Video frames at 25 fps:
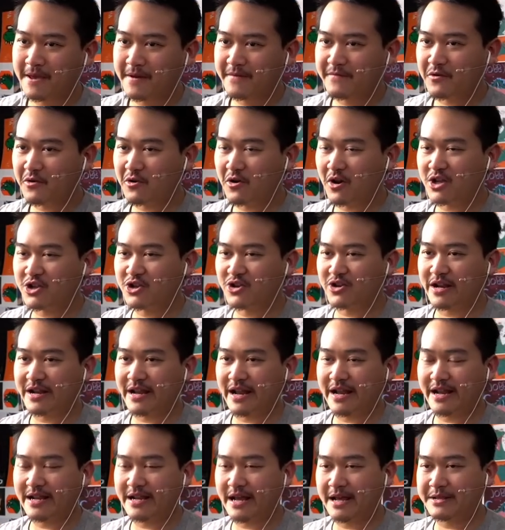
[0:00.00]

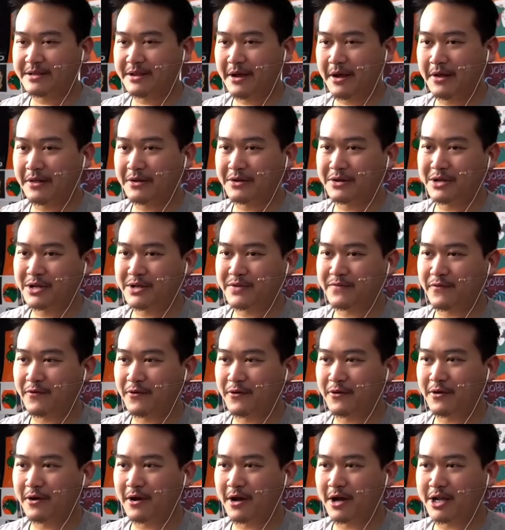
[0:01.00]
$499
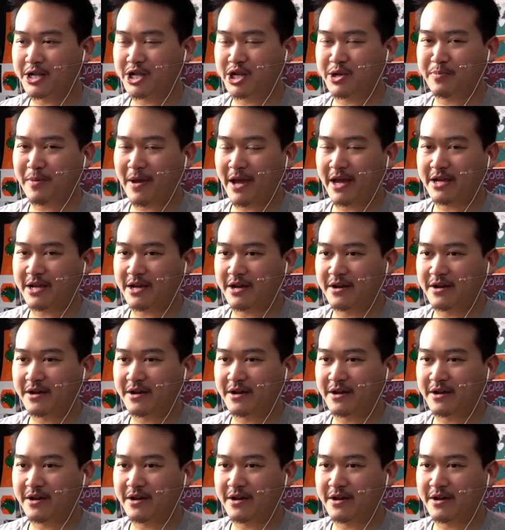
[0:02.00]
for a Hunchback